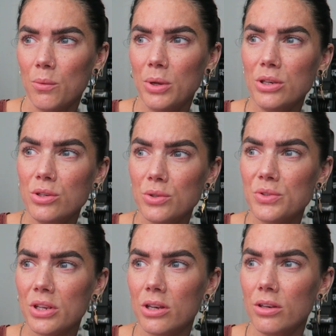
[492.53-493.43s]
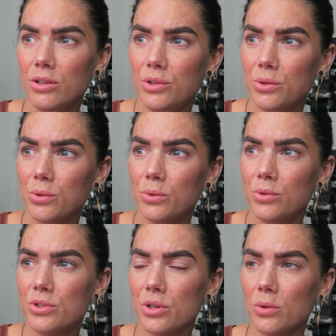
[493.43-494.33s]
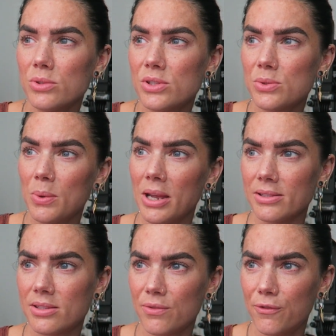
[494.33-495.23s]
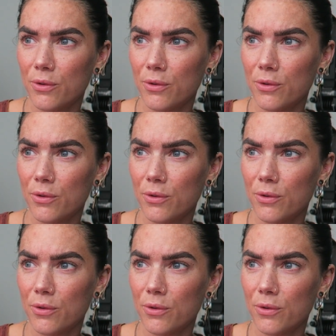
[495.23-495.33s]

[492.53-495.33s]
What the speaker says: when you use it, you don't sweat